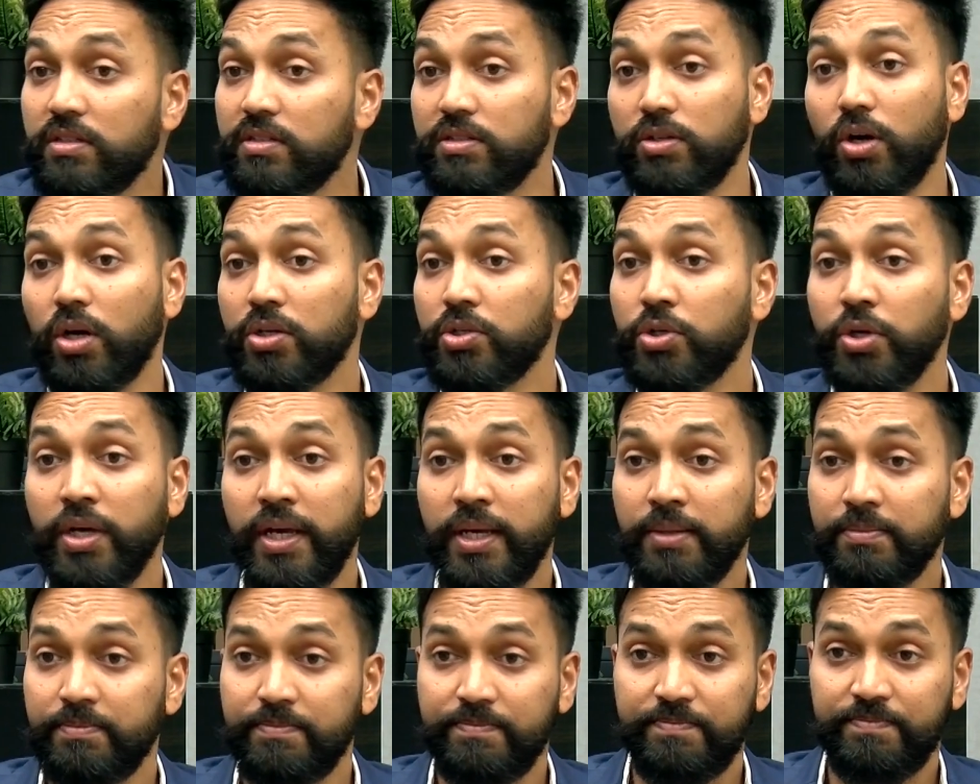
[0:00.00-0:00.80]
talk to
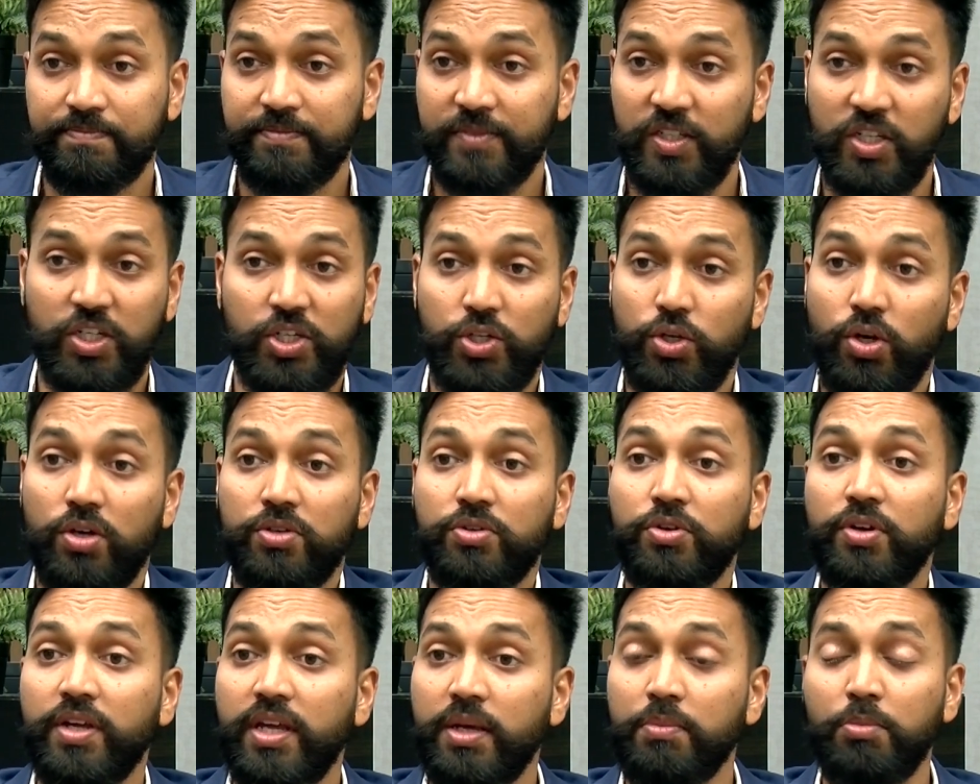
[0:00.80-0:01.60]
him
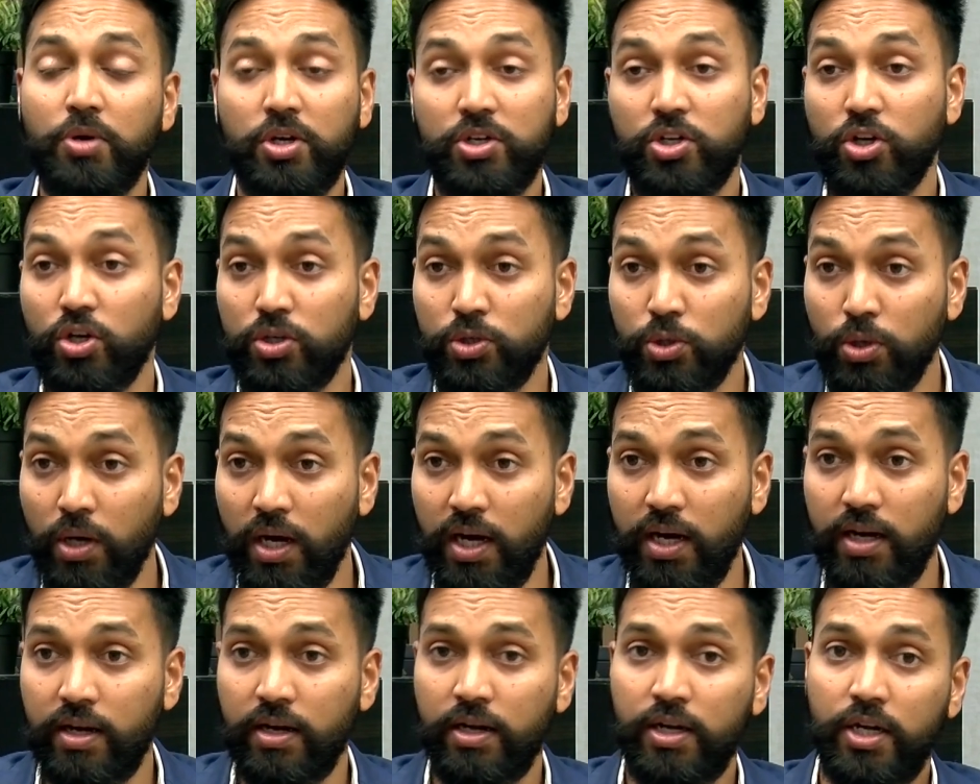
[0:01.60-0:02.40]
or talk to
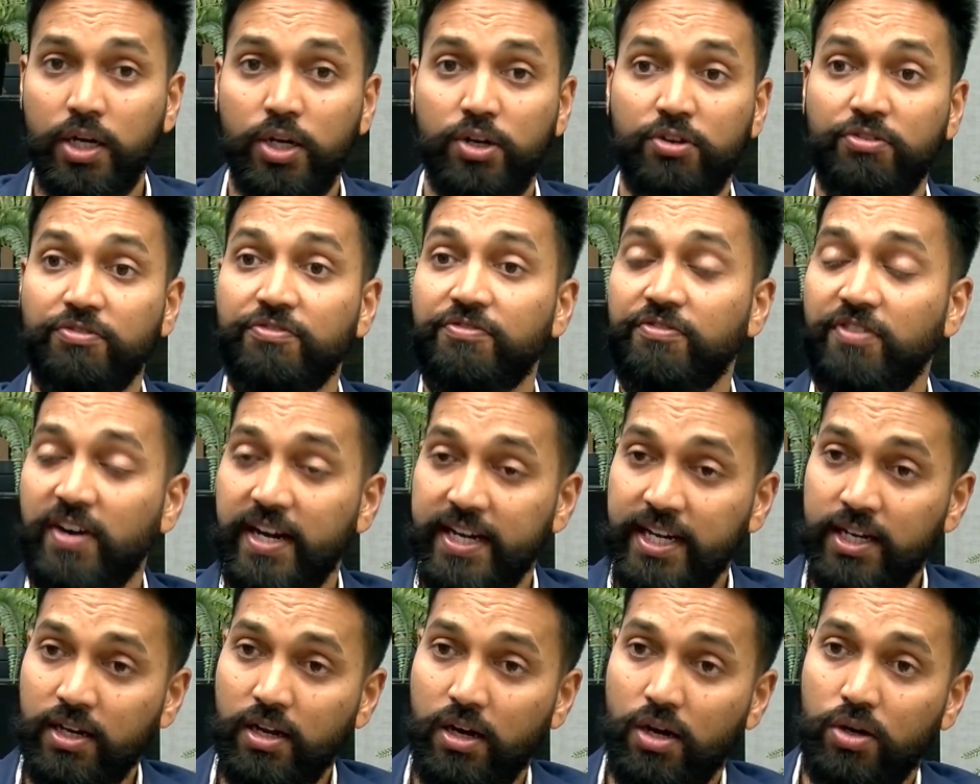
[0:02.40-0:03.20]
her to
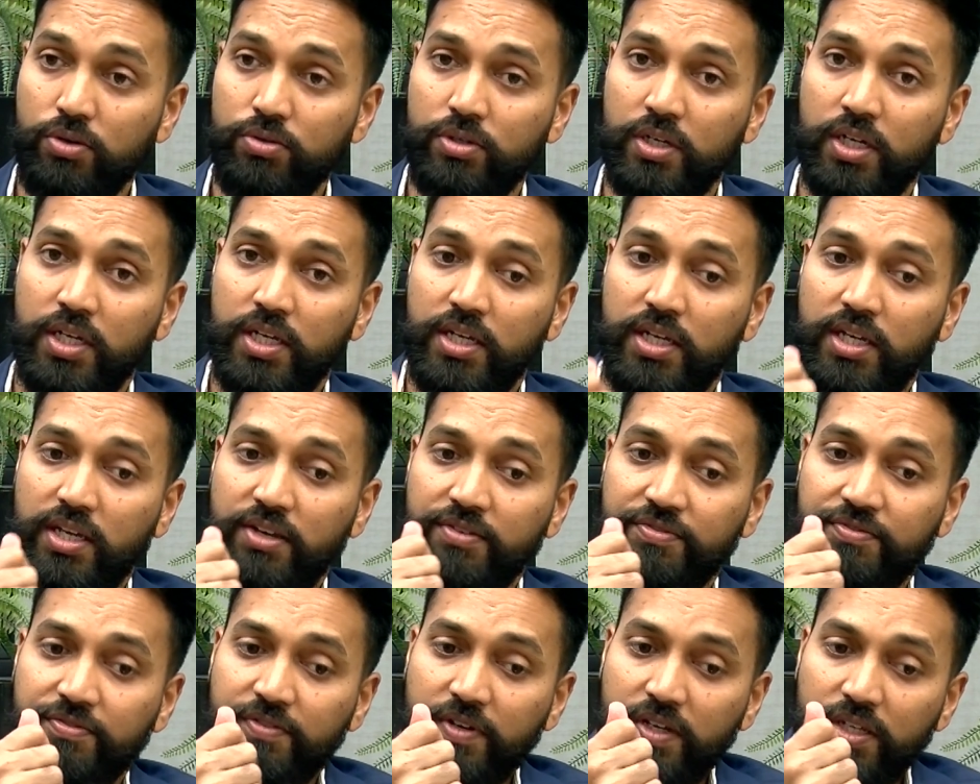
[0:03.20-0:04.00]
find out
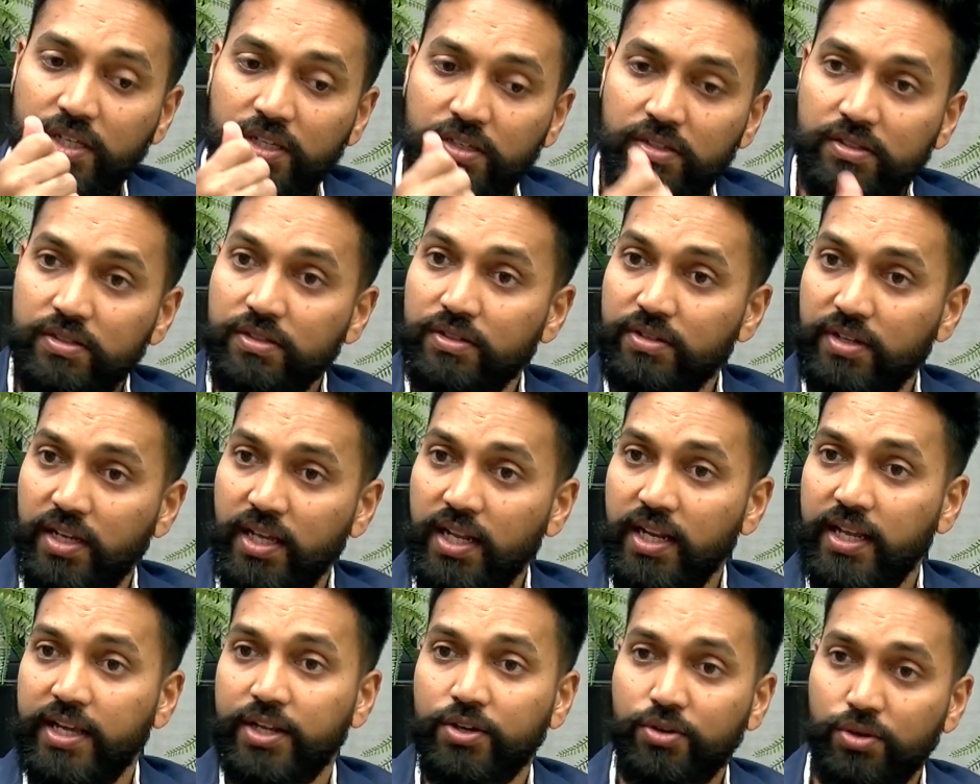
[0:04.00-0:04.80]
if
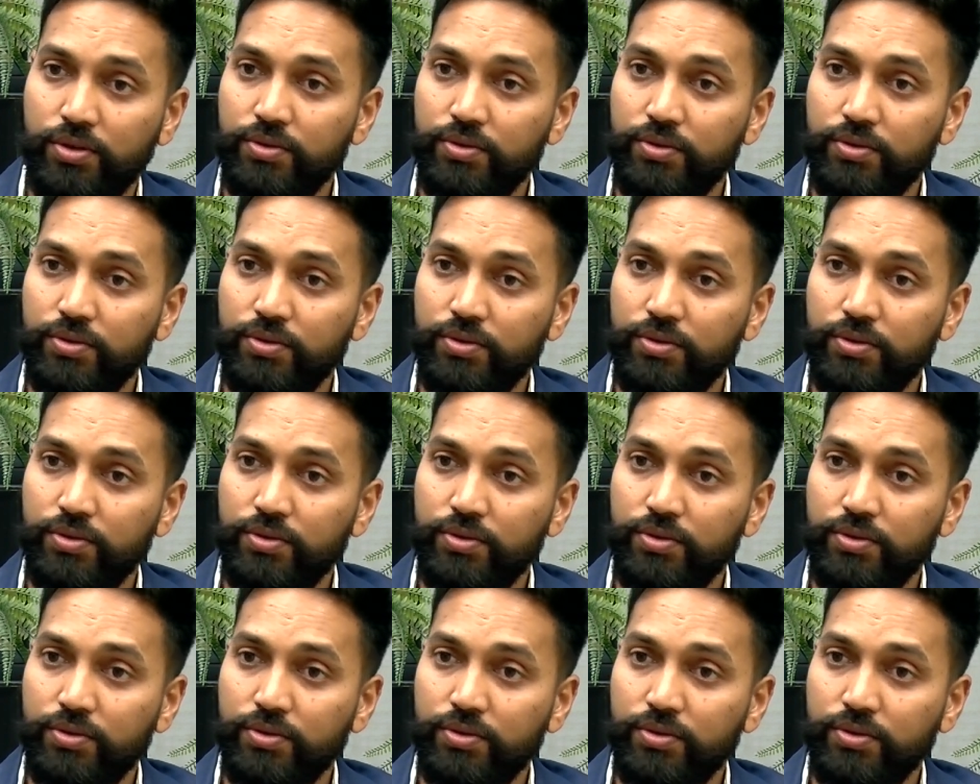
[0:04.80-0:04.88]
really,